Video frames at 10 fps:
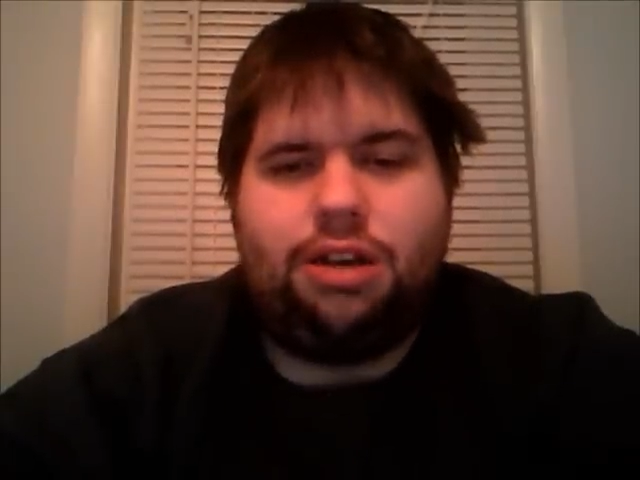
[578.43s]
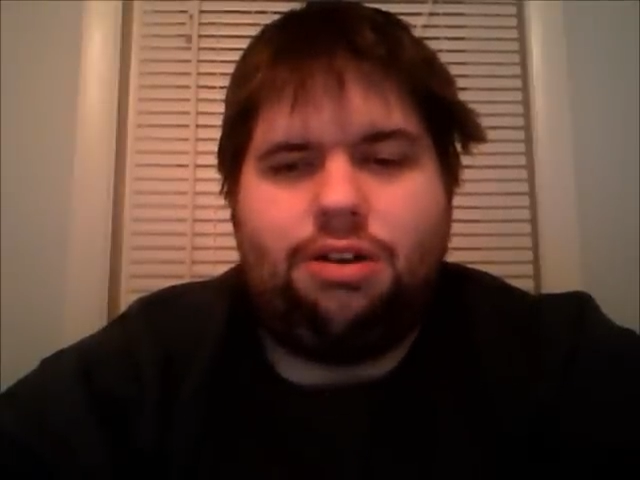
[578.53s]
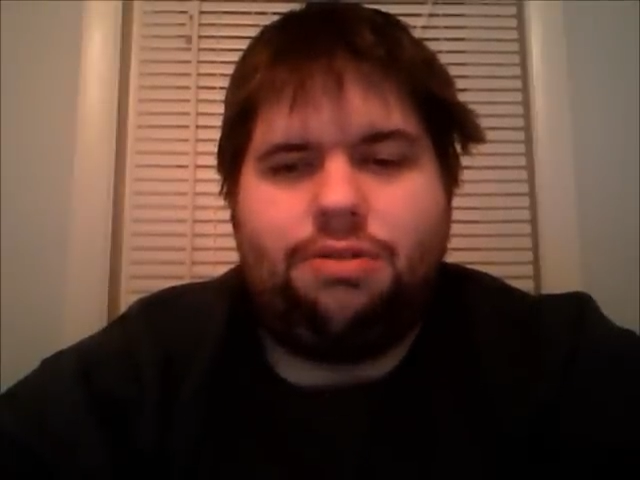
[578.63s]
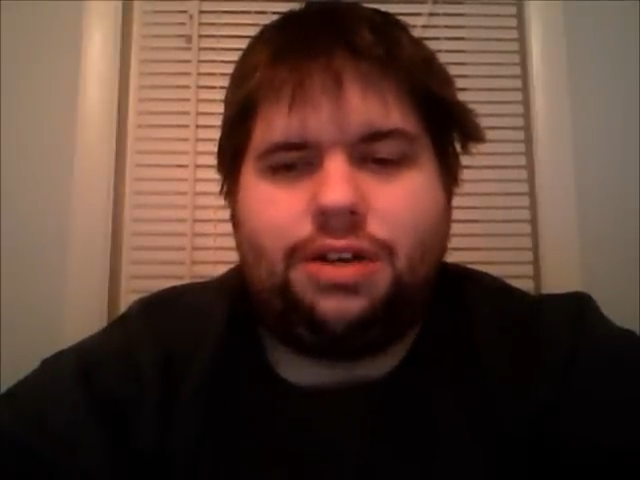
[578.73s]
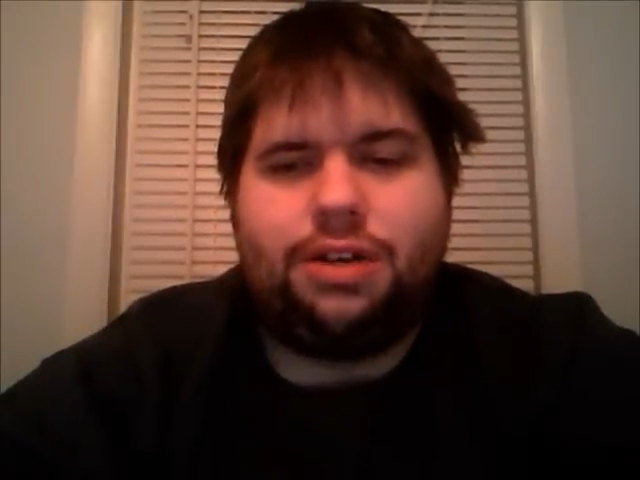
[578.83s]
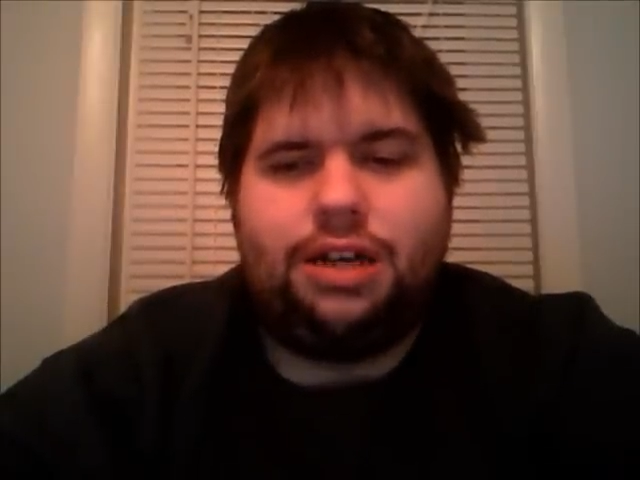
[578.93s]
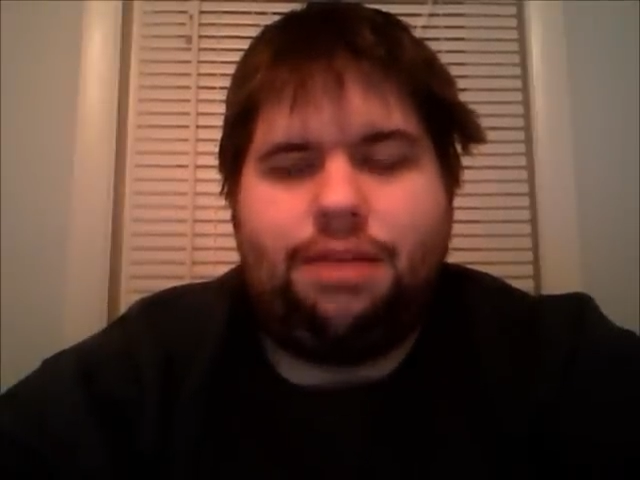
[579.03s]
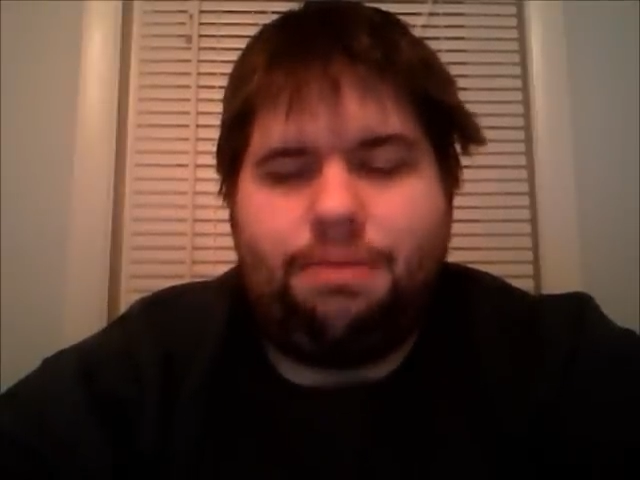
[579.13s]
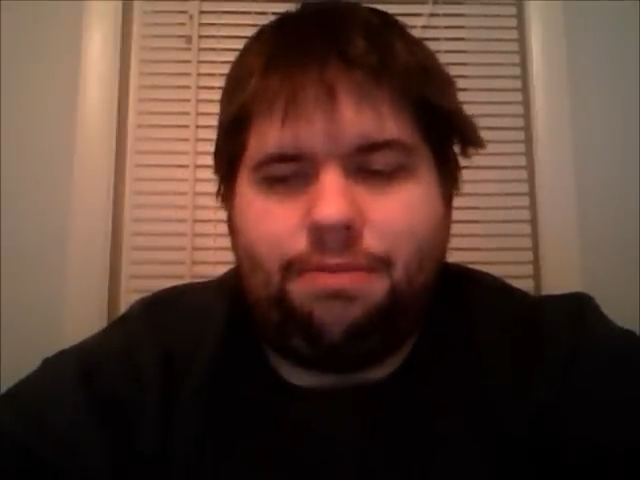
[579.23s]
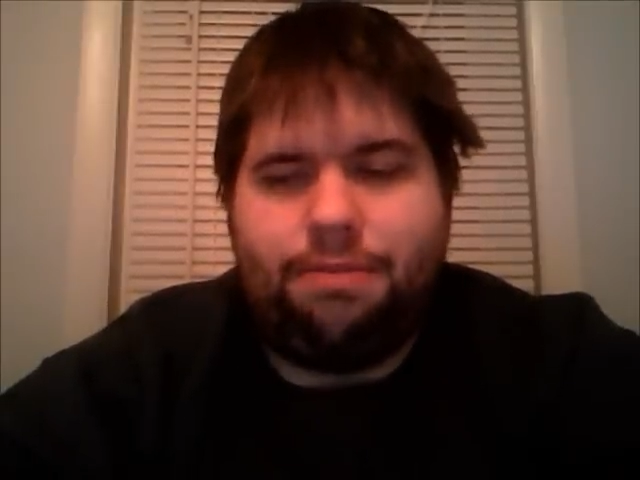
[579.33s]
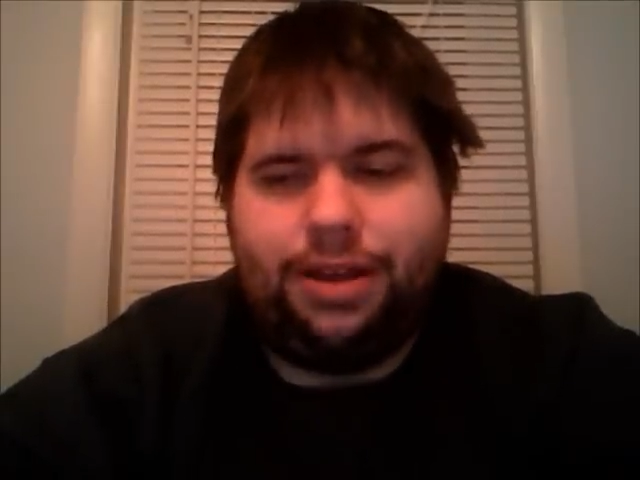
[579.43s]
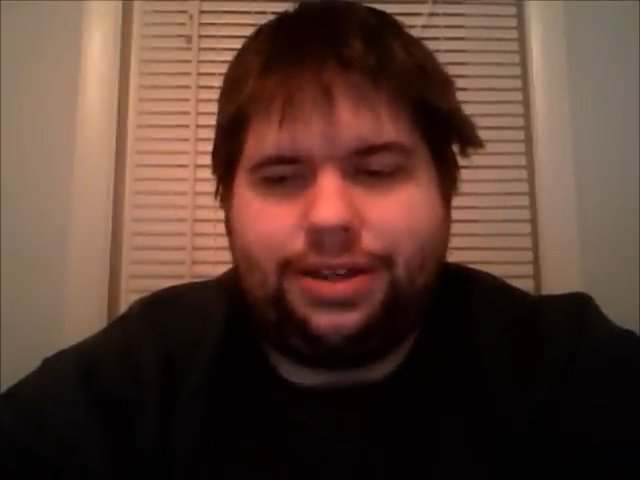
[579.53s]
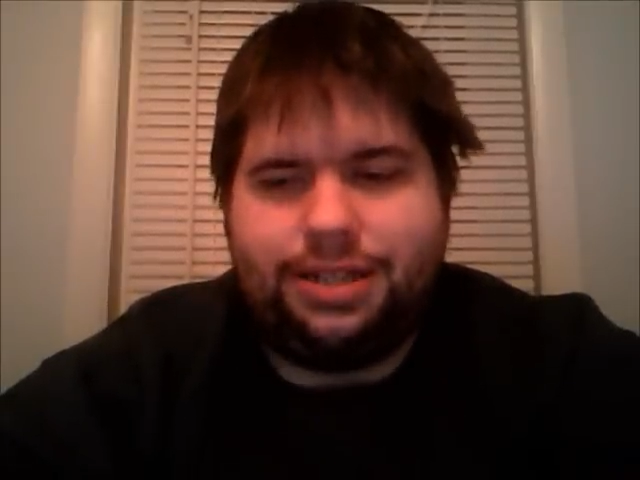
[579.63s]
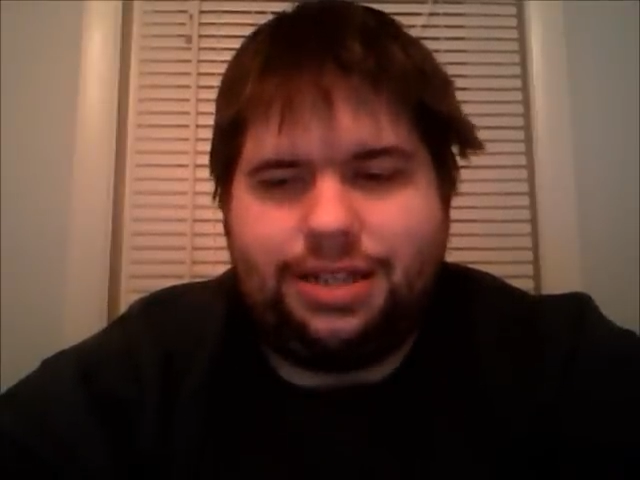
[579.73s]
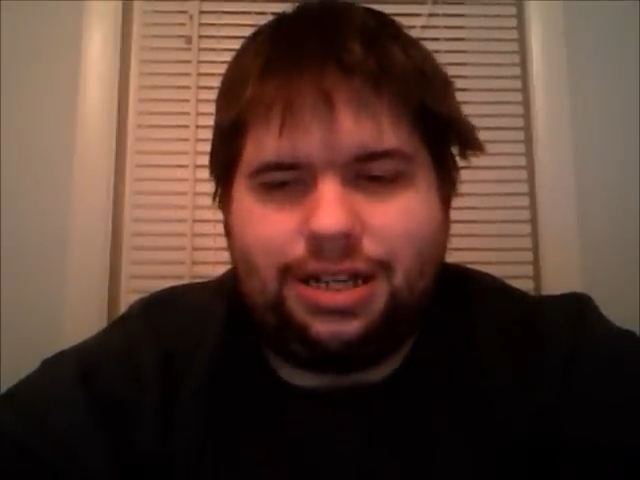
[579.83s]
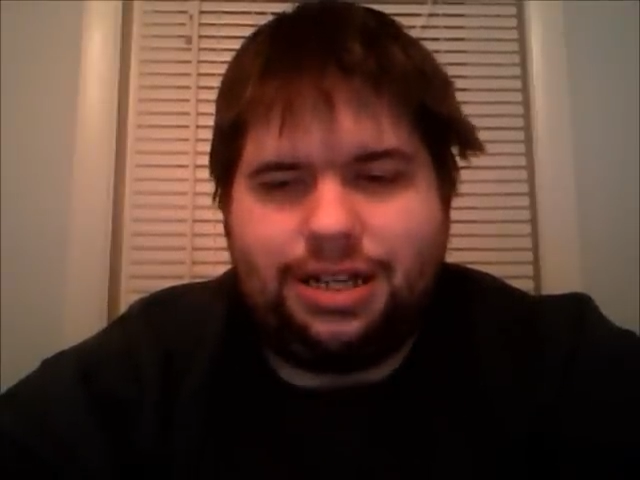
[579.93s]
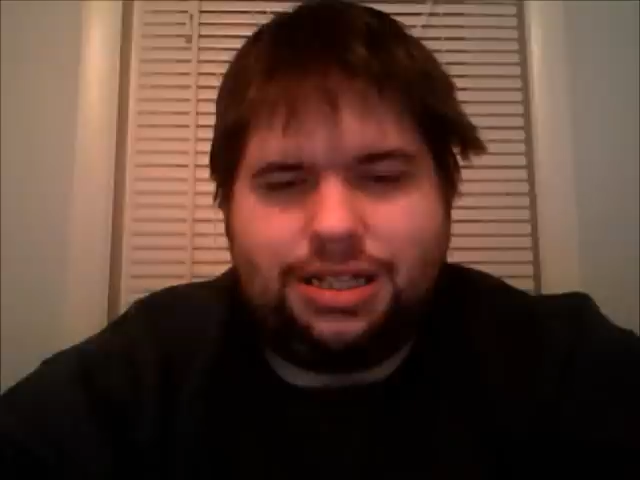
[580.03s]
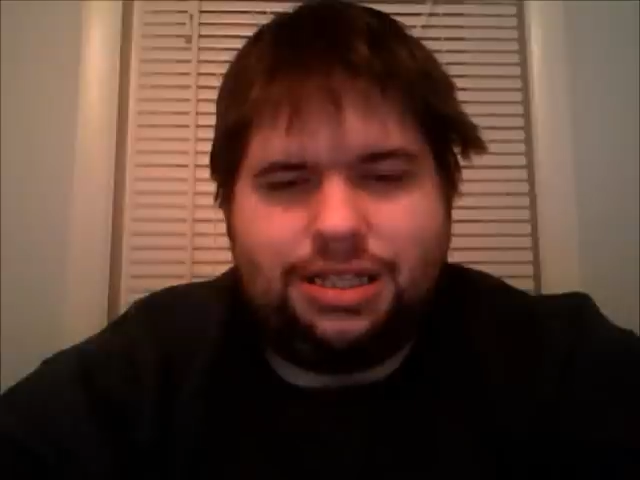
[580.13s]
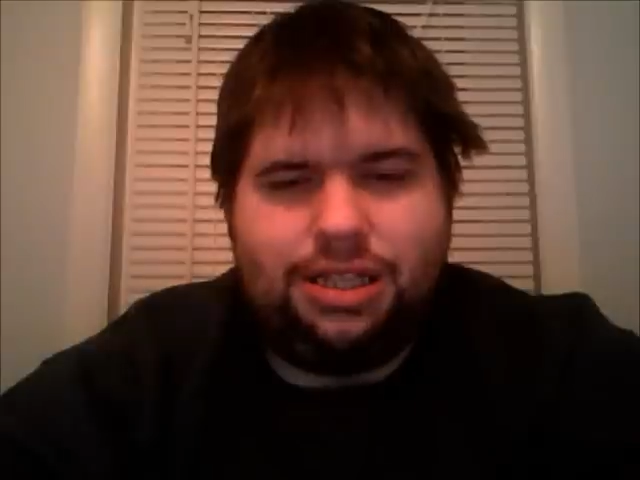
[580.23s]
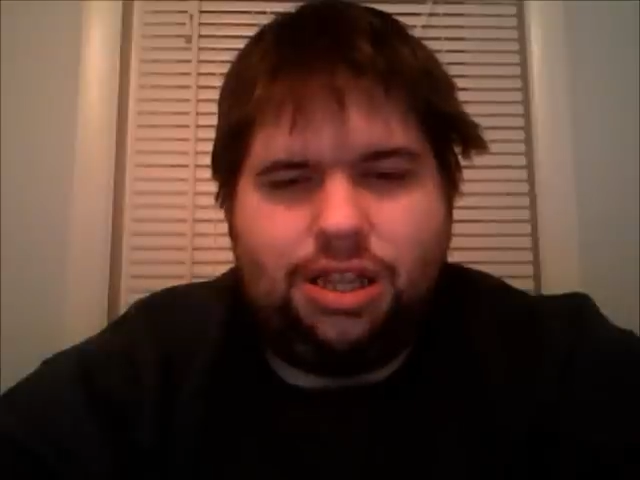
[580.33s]
we're going to have a mix. It's like,
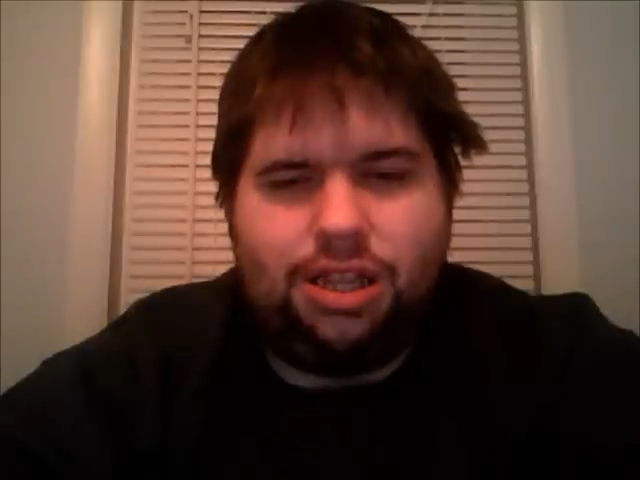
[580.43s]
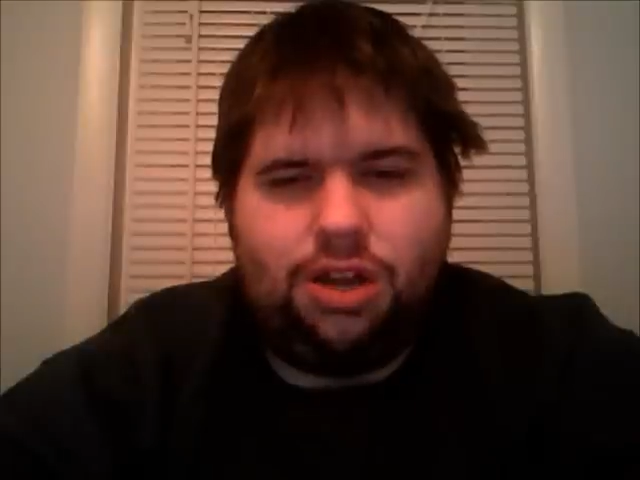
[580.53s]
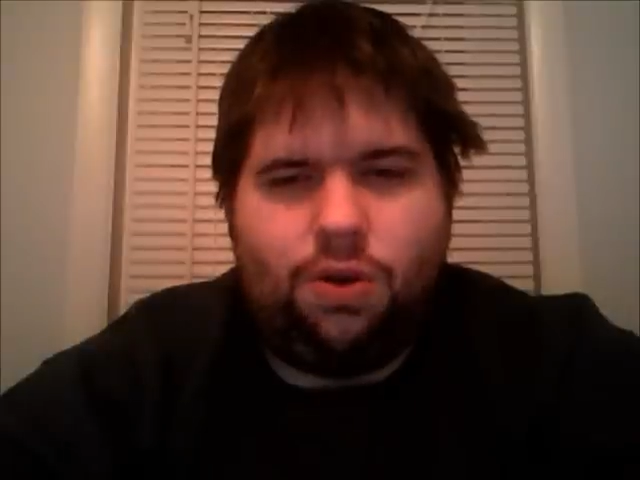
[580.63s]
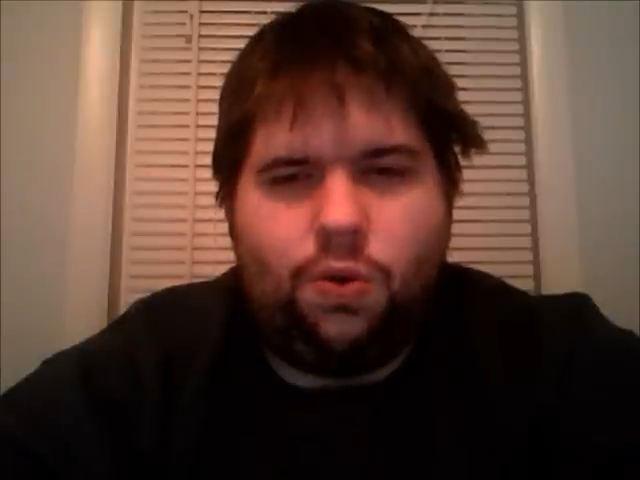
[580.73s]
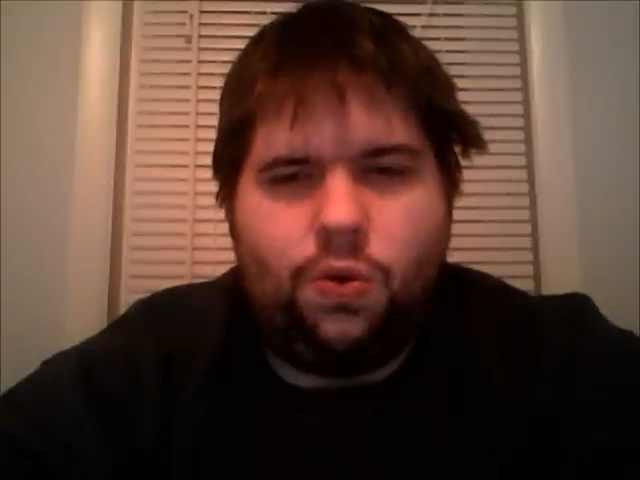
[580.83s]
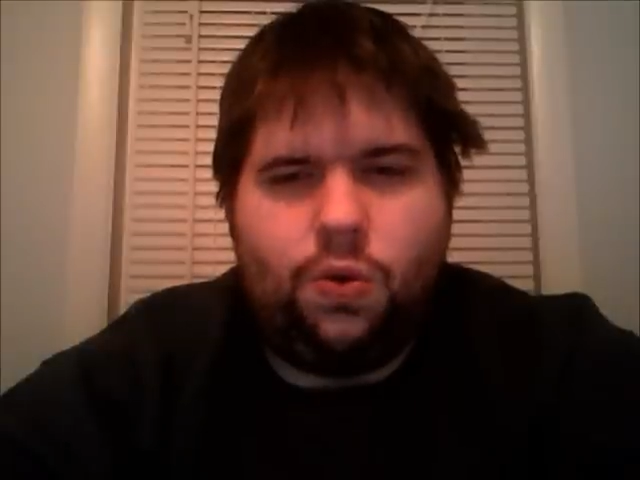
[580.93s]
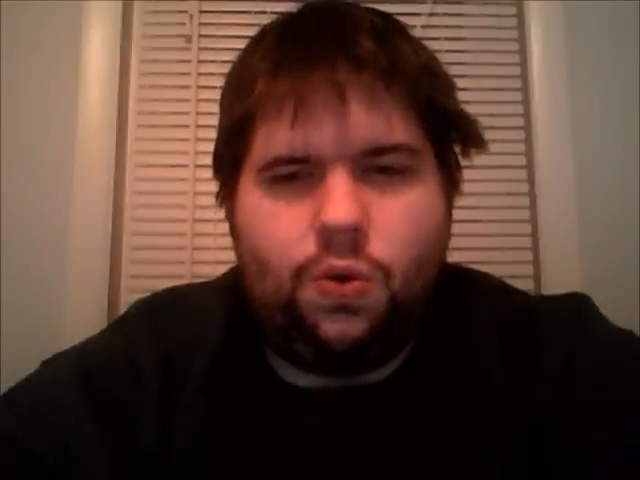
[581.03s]
no.